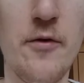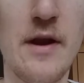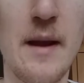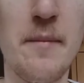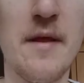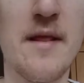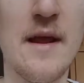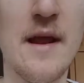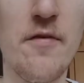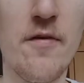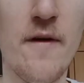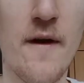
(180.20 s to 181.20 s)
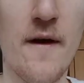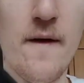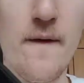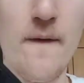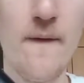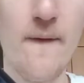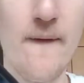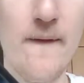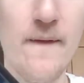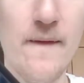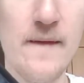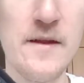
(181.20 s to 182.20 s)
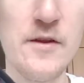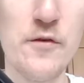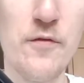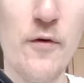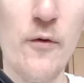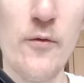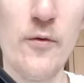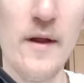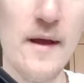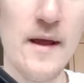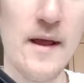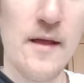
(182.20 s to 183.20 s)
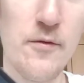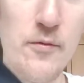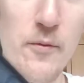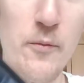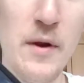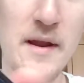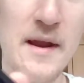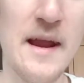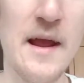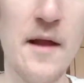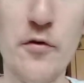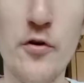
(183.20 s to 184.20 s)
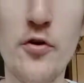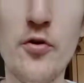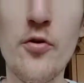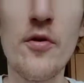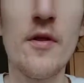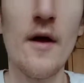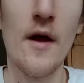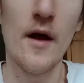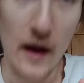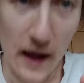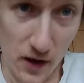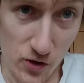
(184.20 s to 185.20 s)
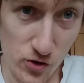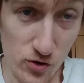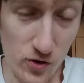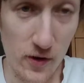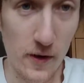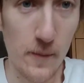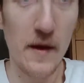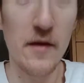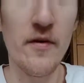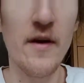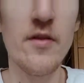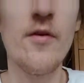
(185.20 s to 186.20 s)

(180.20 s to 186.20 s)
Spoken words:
you can be safe that your phone is ready again for use. I should advise